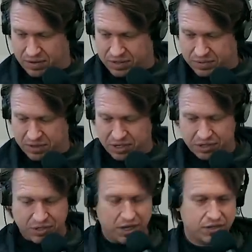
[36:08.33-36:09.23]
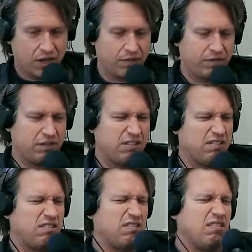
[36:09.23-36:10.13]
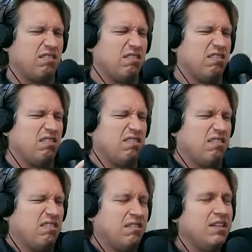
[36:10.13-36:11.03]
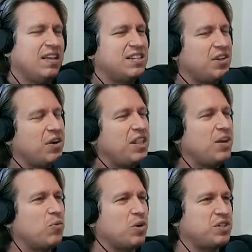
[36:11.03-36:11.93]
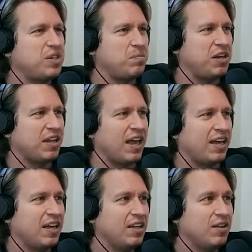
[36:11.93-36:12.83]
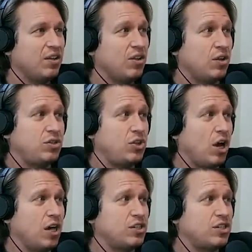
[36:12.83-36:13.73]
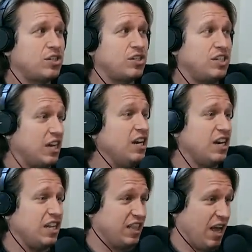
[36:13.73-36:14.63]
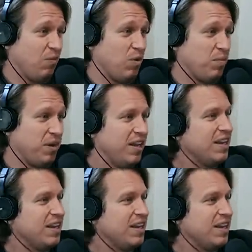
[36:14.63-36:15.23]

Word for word: just making sure that's off. Is there anything worse than being like, those dogs didn't eat that woman?